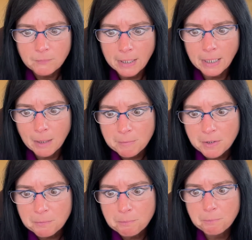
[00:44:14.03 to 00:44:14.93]
And
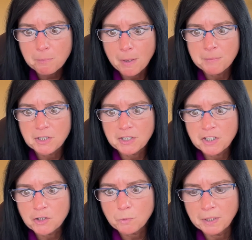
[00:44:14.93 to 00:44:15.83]
I'm assuming it
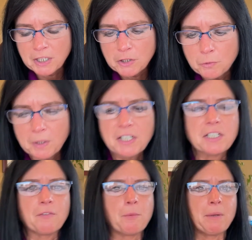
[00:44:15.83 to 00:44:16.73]
says 2027,